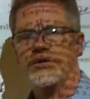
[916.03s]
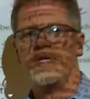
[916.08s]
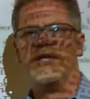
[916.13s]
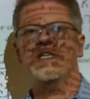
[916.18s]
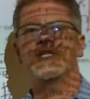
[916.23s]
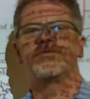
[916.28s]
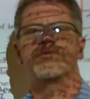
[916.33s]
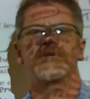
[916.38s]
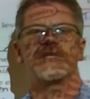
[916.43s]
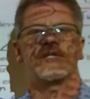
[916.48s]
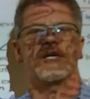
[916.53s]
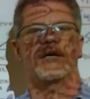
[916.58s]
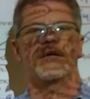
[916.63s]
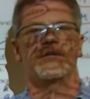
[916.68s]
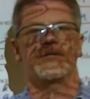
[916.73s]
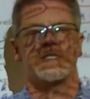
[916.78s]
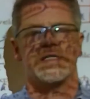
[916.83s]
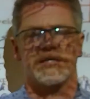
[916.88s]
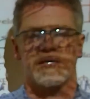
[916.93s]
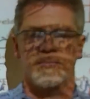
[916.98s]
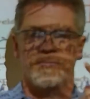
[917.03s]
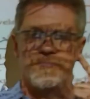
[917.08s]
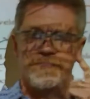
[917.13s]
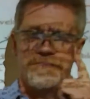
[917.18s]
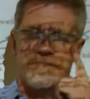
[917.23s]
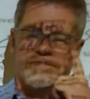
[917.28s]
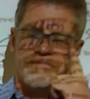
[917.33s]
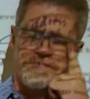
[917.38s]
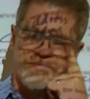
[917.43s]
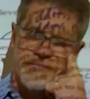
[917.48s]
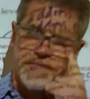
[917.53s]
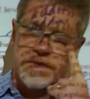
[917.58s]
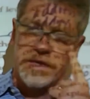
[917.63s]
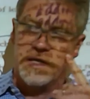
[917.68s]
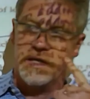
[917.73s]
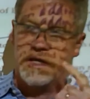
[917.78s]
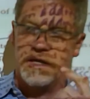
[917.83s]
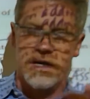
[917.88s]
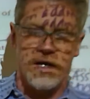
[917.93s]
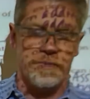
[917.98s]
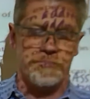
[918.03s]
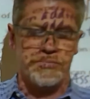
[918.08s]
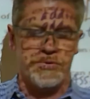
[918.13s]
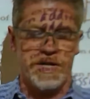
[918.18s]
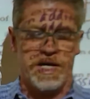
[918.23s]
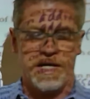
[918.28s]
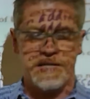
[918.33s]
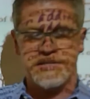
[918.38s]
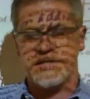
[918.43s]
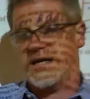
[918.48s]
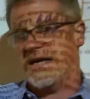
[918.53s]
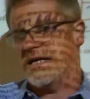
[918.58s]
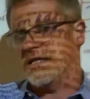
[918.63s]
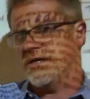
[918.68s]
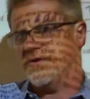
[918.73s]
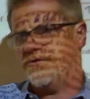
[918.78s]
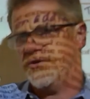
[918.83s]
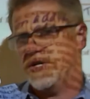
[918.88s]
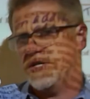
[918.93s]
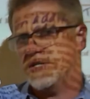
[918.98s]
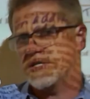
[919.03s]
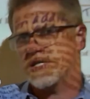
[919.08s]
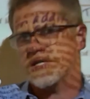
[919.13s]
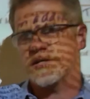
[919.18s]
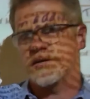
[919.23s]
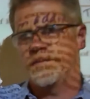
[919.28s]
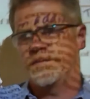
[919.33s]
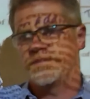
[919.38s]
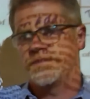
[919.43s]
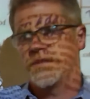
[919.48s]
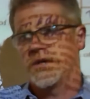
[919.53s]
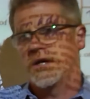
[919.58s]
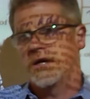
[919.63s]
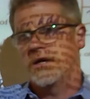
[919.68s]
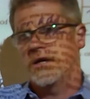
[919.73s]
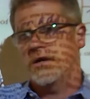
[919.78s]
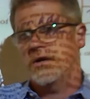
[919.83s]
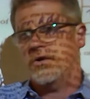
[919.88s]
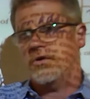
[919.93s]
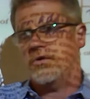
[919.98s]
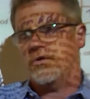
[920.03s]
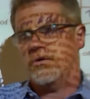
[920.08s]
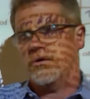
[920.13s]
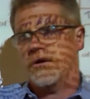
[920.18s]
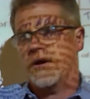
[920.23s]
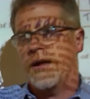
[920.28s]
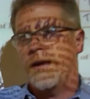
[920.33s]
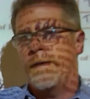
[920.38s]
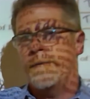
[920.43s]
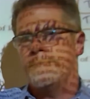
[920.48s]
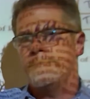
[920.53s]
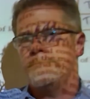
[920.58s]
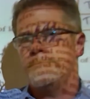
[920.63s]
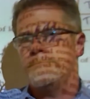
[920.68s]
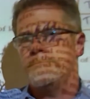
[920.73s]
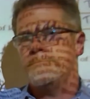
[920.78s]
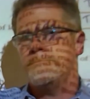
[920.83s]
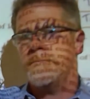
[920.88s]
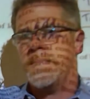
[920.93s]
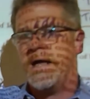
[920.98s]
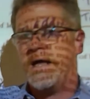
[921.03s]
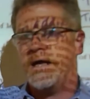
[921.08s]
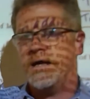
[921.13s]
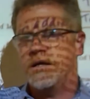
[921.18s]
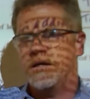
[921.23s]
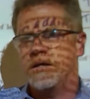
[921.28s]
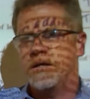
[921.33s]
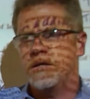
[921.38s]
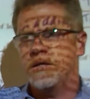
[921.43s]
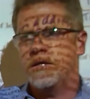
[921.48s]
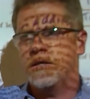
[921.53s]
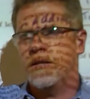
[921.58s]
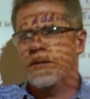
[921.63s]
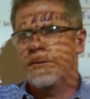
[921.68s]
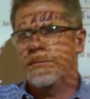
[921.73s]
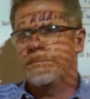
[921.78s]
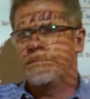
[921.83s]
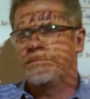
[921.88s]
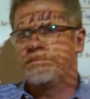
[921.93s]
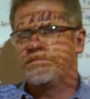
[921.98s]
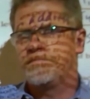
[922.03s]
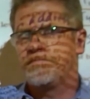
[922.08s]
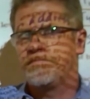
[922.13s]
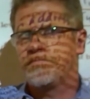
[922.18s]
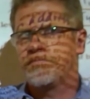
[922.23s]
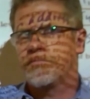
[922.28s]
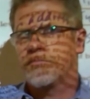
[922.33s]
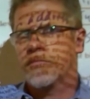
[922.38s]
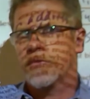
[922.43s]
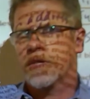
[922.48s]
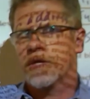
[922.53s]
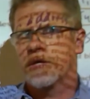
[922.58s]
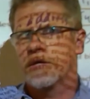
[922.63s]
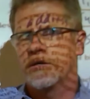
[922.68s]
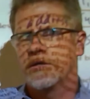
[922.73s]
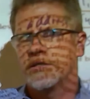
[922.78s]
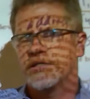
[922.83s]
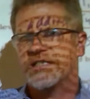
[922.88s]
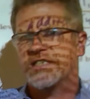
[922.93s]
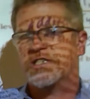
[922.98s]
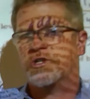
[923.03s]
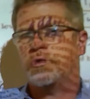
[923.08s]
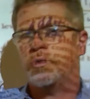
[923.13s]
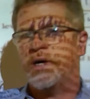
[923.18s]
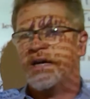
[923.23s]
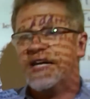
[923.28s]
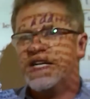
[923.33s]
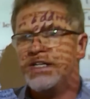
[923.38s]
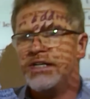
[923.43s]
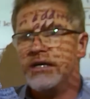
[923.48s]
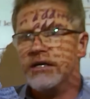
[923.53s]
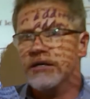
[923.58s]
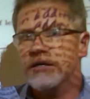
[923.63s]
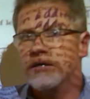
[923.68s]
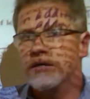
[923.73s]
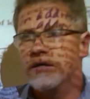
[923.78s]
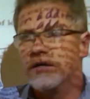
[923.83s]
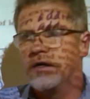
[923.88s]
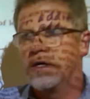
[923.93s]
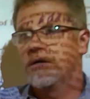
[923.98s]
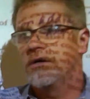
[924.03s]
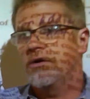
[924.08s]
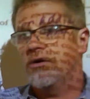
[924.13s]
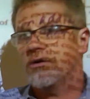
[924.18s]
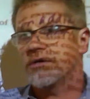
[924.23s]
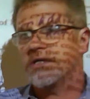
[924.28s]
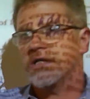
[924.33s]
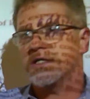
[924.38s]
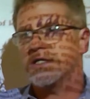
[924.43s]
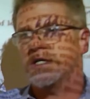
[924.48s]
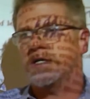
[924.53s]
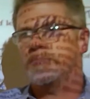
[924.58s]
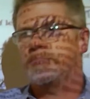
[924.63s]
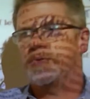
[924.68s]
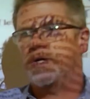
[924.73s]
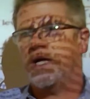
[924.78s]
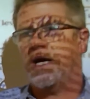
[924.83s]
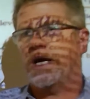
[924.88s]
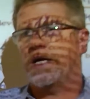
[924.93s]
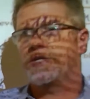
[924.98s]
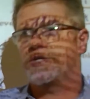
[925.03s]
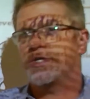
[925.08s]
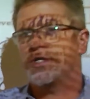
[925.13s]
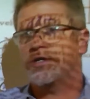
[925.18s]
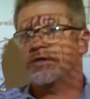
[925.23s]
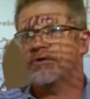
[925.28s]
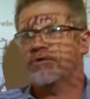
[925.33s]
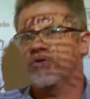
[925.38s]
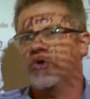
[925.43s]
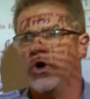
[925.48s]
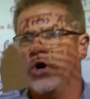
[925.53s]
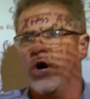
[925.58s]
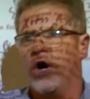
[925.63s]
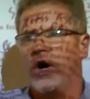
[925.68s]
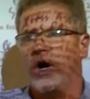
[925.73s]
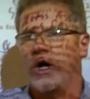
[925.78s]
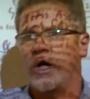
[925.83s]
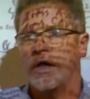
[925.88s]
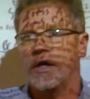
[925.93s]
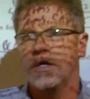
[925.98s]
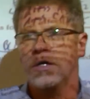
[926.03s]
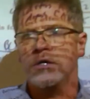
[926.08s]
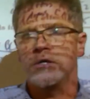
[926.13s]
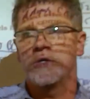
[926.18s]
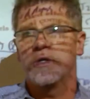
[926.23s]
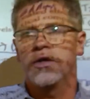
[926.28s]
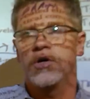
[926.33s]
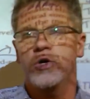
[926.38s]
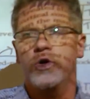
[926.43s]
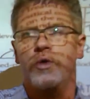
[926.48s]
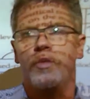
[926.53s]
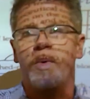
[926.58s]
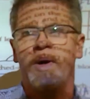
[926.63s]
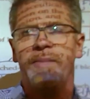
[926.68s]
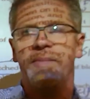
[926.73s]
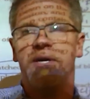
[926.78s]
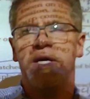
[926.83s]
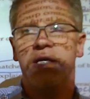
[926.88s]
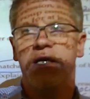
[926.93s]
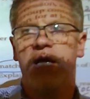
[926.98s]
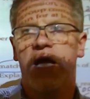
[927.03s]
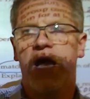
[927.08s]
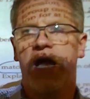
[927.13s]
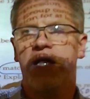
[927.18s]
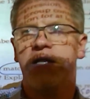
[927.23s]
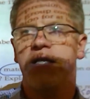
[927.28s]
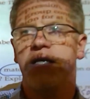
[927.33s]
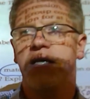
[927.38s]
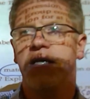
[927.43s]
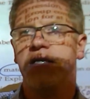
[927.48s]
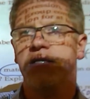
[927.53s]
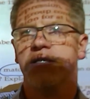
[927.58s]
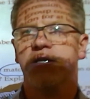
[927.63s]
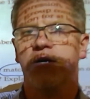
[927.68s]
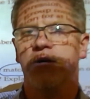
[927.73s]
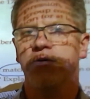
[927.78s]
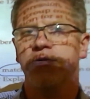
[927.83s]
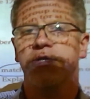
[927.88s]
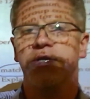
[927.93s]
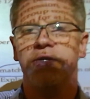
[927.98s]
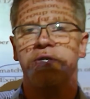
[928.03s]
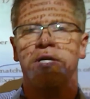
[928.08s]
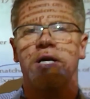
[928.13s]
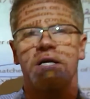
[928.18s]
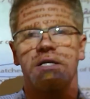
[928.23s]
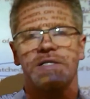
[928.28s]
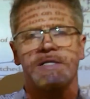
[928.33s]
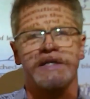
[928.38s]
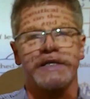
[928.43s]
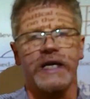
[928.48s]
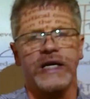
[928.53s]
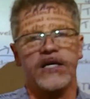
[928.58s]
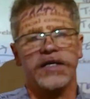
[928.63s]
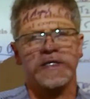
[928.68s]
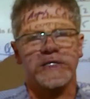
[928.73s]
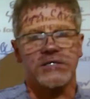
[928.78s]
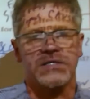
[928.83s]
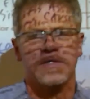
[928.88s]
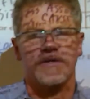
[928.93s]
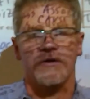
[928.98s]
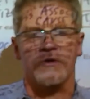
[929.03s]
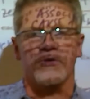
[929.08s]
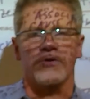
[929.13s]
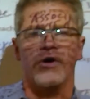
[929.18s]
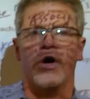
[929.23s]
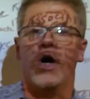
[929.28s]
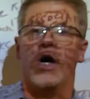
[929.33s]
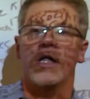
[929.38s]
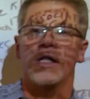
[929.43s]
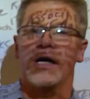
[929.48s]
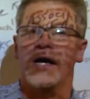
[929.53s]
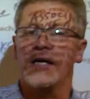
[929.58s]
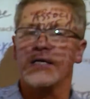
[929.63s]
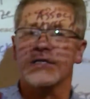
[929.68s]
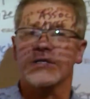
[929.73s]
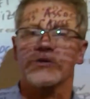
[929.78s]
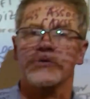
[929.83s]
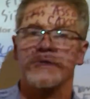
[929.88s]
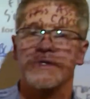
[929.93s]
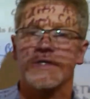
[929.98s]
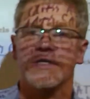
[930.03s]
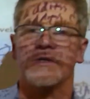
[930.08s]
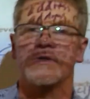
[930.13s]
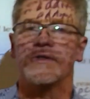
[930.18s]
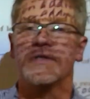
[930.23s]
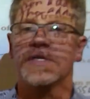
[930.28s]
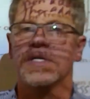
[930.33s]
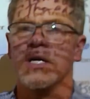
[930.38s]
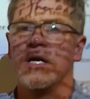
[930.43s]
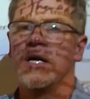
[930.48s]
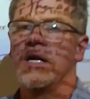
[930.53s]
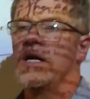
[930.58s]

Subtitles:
these results apply to elephants or male squid? Or does it apply to all women on the East Coast of the United States or all high school students?